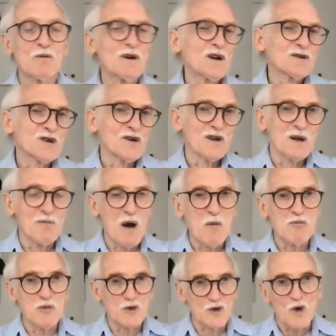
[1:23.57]
We're not talking
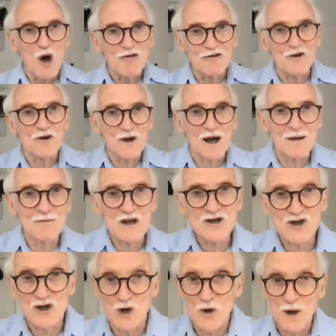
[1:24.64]
about profit, how much
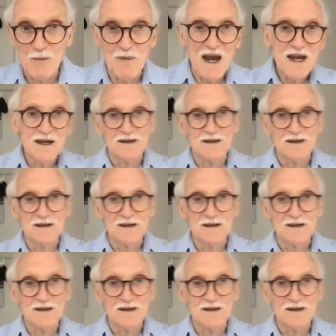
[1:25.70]
you're going to make,